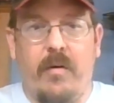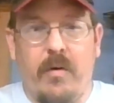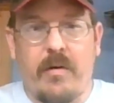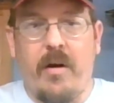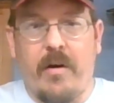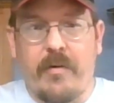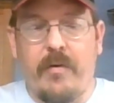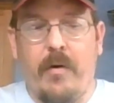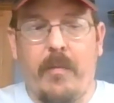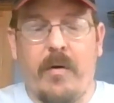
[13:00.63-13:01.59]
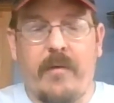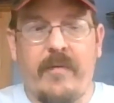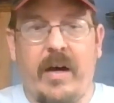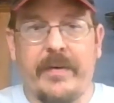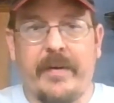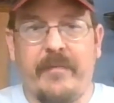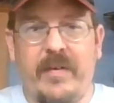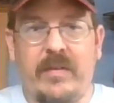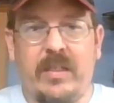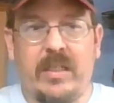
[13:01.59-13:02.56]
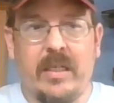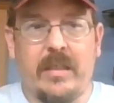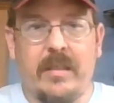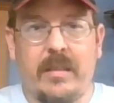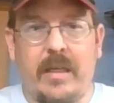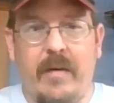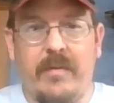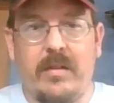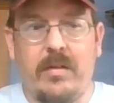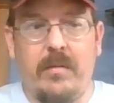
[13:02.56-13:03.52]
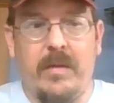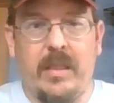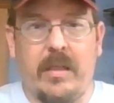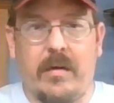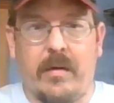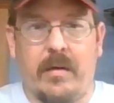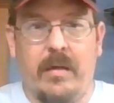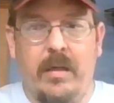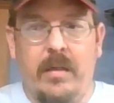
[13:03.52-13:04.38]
old Carl Goldberg Falcon 56s given to me that